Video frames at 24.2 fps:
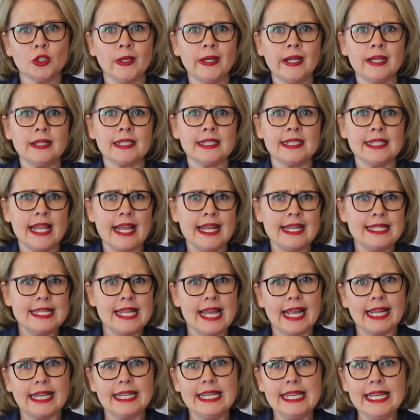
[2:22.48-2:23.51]
tricks and
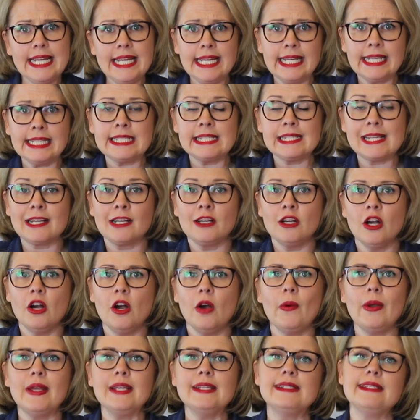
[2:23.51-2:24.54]
techniques that
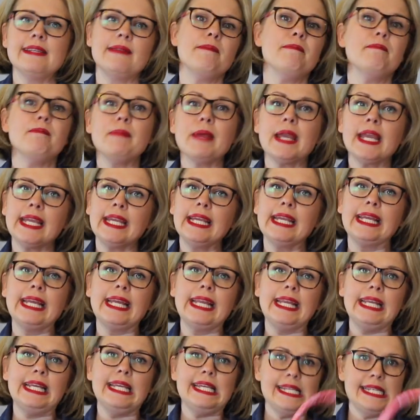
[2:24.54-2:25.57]
go into making
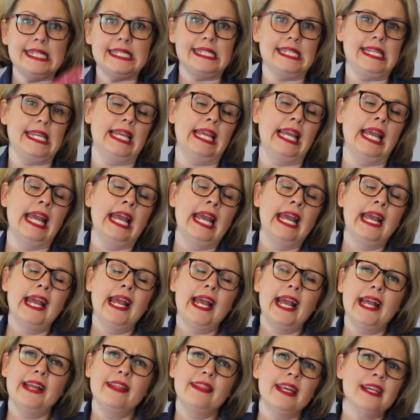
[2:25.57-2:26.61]
it easy.
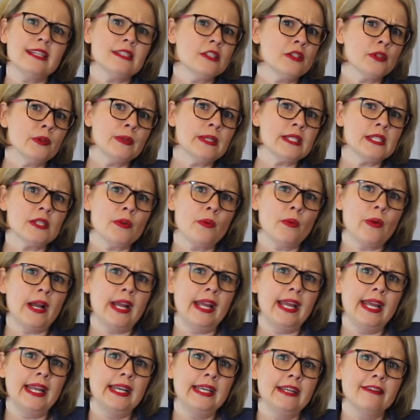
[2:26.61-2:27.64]
And that's the reason
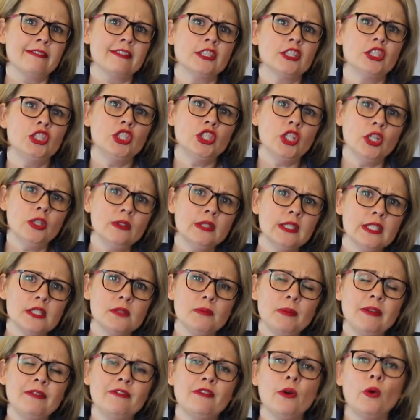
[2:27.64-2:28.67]
why I never showed
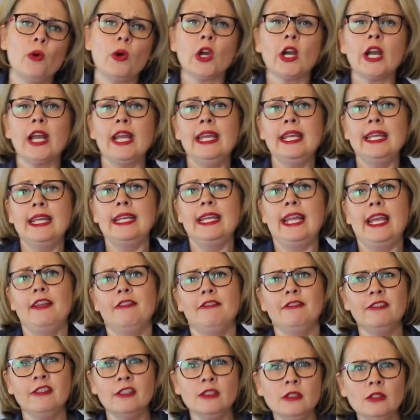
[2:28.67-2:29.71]
this before in a
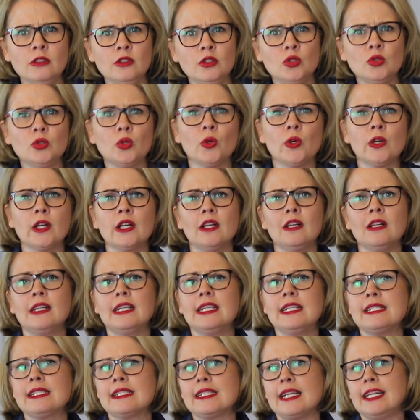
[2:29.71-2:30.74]
photo tutorial
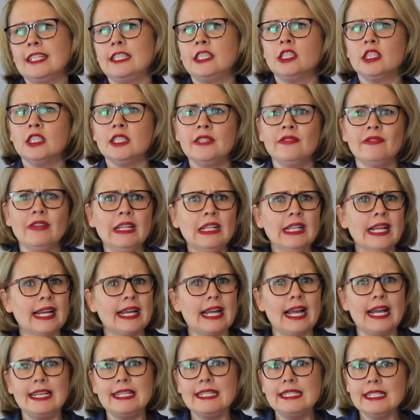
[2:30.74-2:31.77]
is I just felt
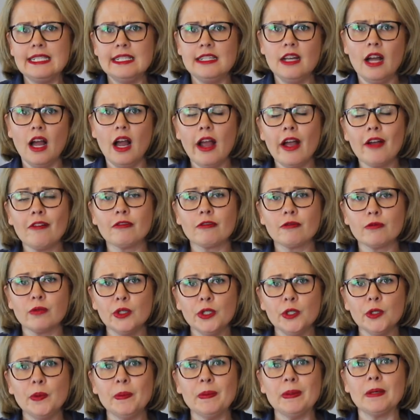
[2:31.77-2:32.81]
like I did not have
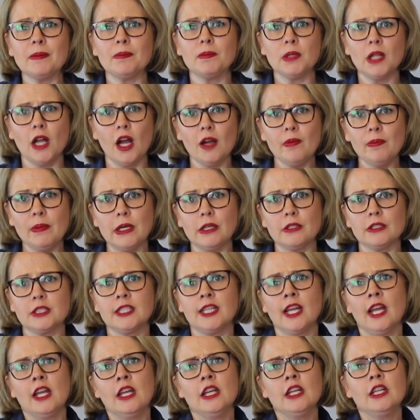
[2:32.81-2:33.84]
room in a blog
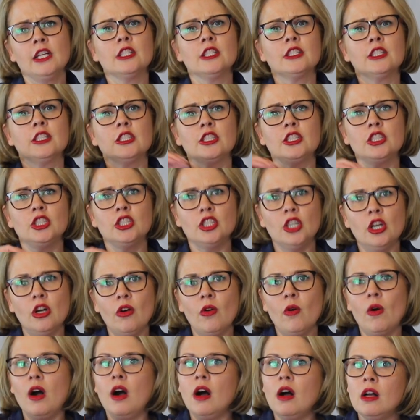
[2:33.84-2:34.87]
post to
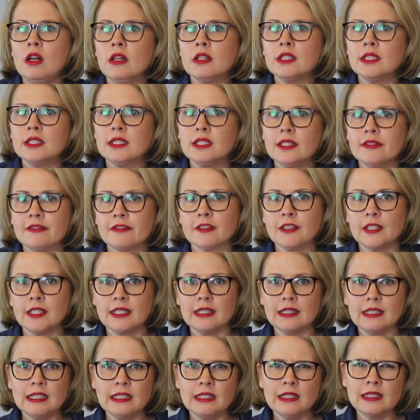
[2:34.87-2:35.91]
show all the
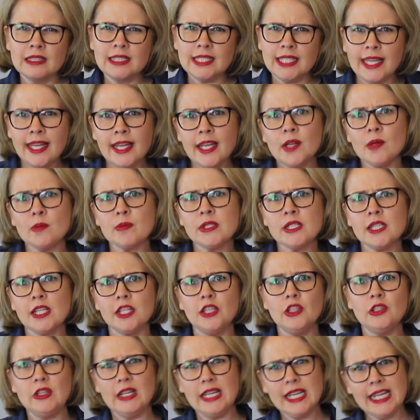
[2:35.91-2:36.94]
different little tips
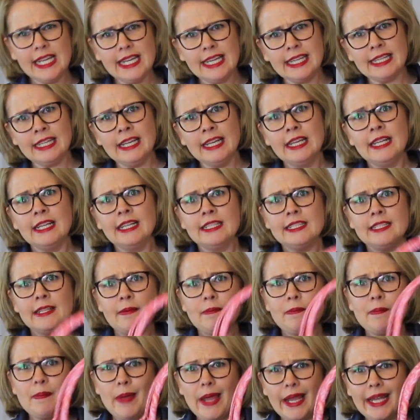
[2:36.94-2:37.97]
that you need
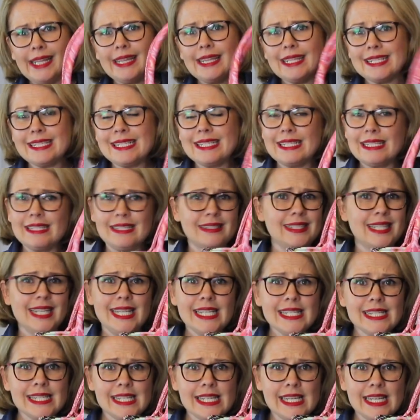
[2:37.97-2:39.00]
to make this
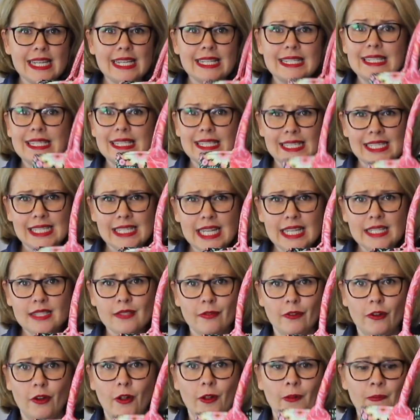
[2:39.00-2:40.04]
easy and
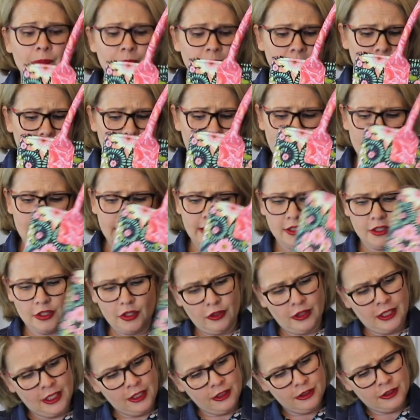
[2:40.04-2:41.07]
successful. And
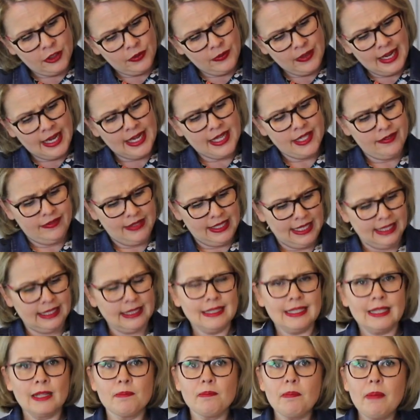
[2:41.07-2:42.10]
so that you don't have like
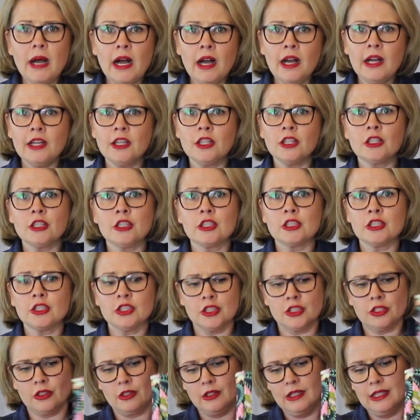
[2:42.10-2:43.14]
little
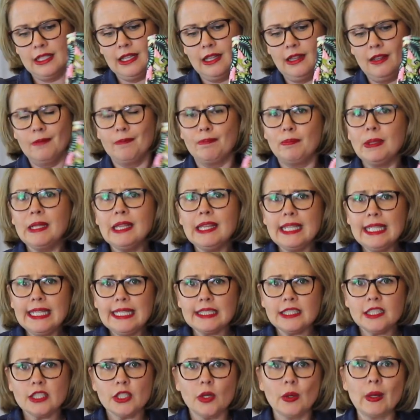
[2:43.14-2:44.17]
puckers or little
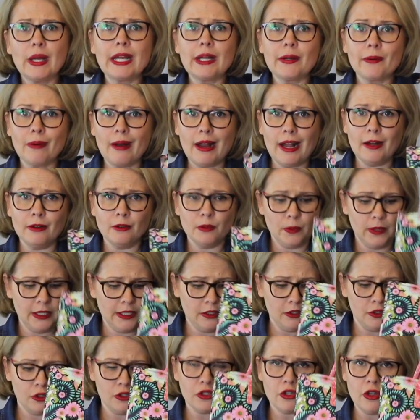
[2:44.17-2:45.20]
pleats going around
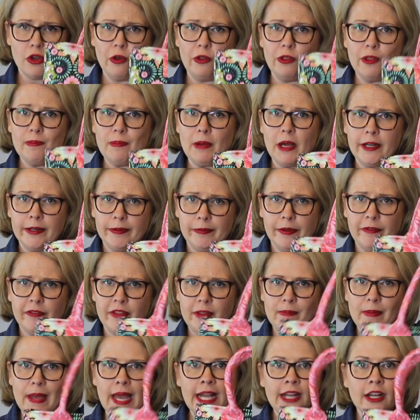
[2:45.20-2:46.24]
when you sew the bottom of
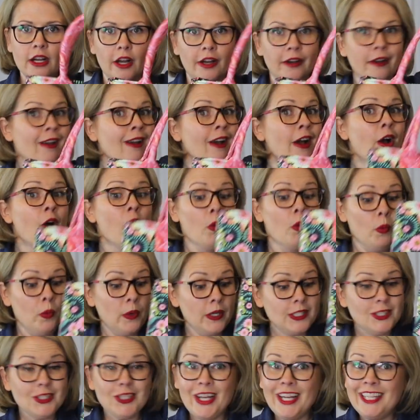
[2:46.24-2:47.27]
the bag on,
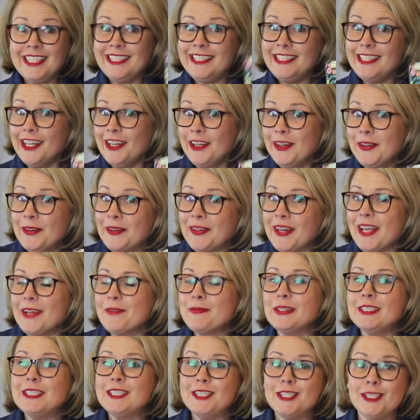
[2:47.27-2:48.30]
which I don't
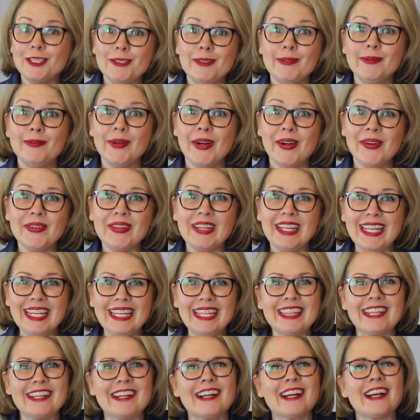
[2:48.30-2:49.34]
and which you won't
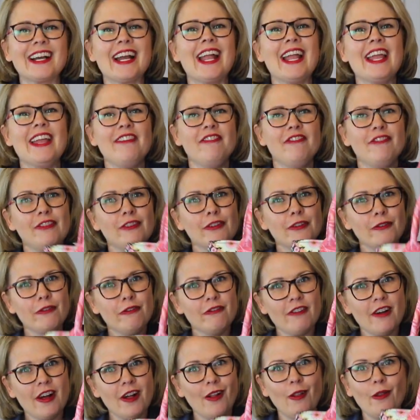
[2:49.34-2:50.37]
either if you
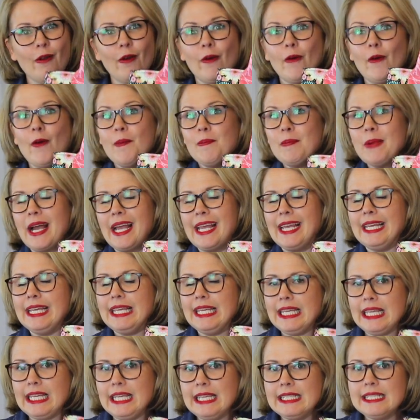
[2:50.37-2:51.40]
follow my
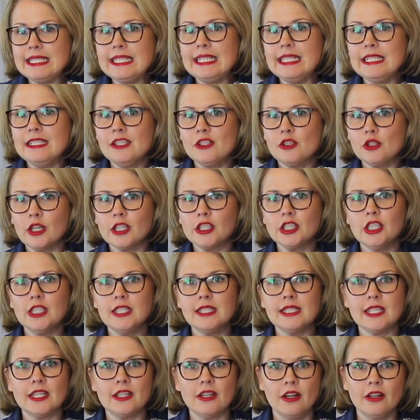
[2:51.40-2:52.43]
easy
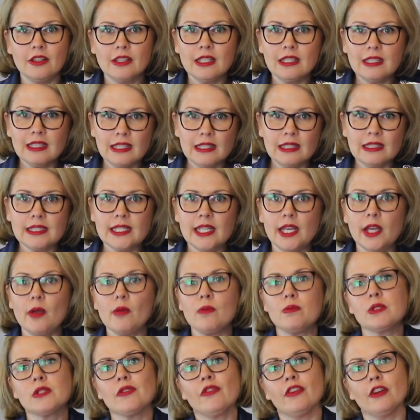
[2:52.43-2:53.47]
instructions and all the little
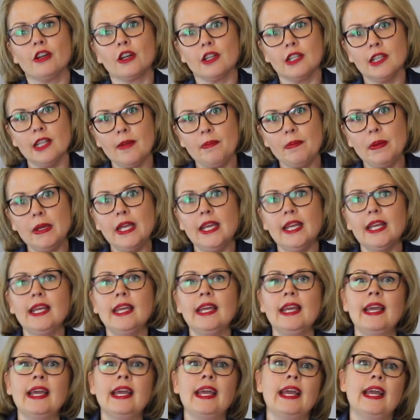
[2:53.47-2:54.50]
tips for
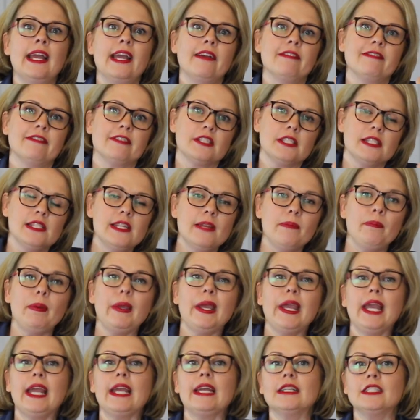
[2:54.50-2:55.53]
clipping and for
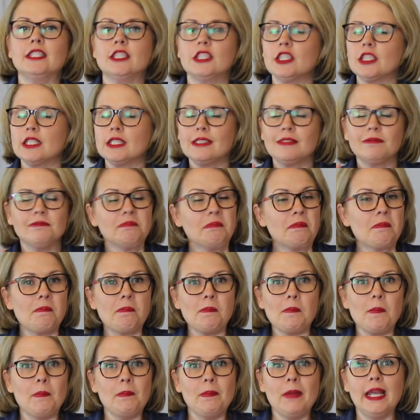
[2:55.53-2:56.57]
snipping and just
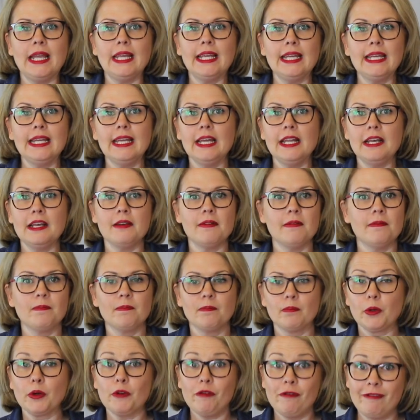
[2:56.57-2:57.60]
making it
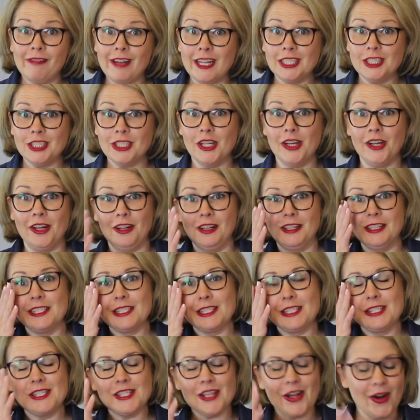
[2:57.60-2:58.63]
professional.
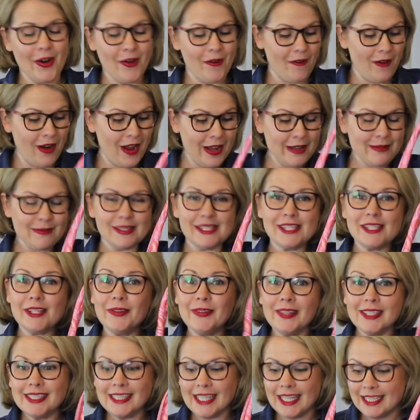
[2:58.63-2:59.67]
So I'm
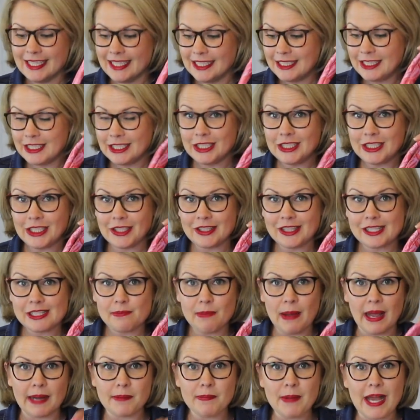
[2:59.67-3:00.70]
so excited to share
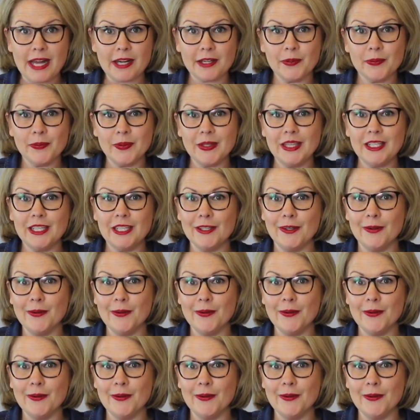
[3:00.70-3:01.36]
this bag pattern with